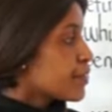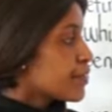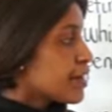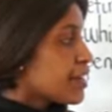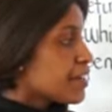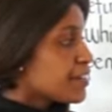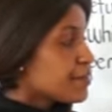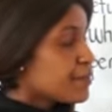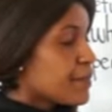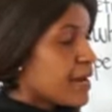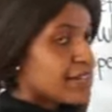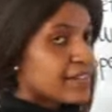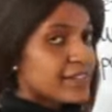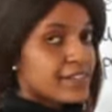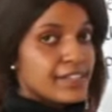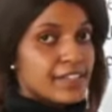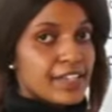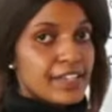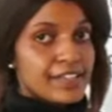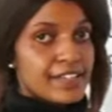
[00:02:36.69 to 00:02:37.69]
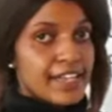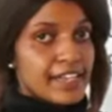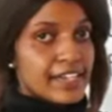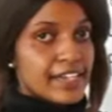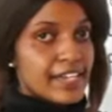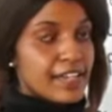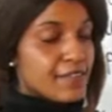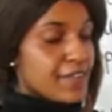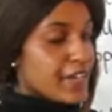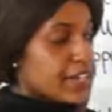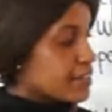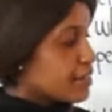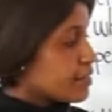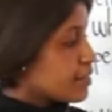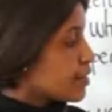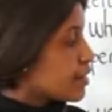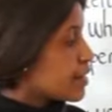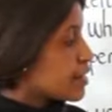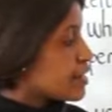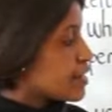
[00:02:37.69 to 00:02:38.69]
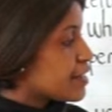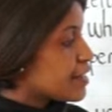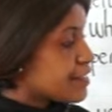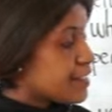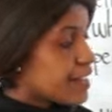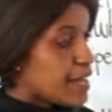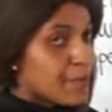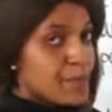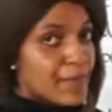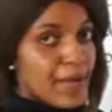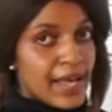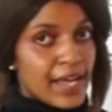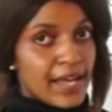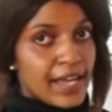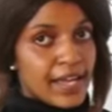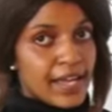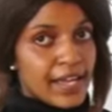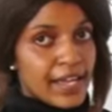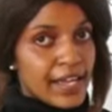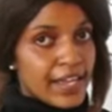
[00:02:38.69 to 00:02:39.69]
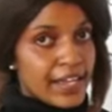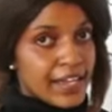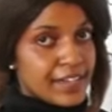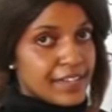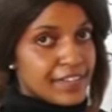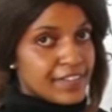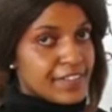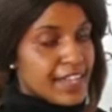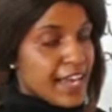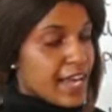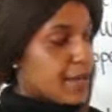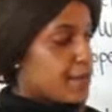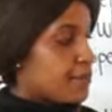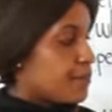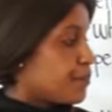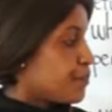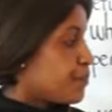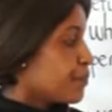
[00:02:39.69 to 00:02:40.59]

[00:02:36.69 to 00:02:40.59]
Christmas is an event. December is time.